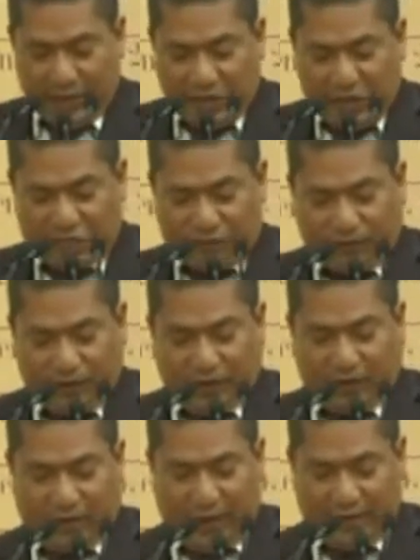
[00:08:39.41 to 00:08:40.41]
And each
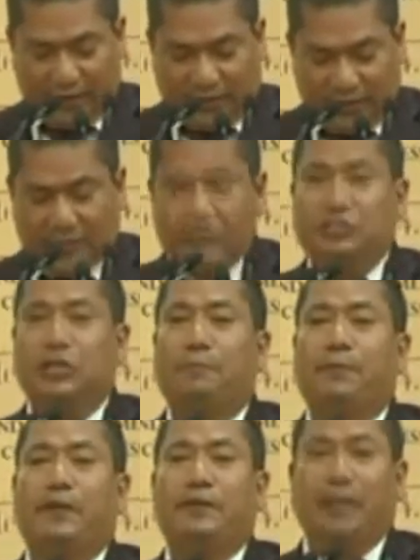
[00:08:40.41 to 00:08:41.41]
finger has a
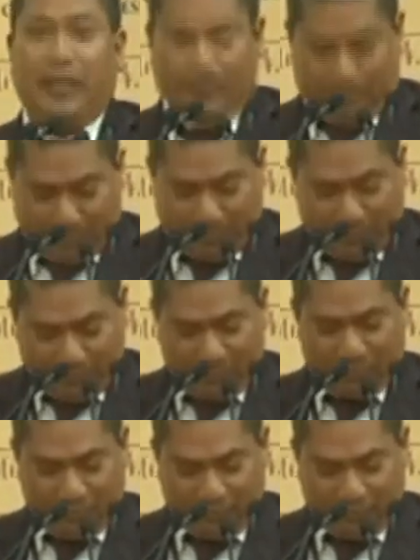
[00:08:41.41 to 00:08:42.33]
separate name,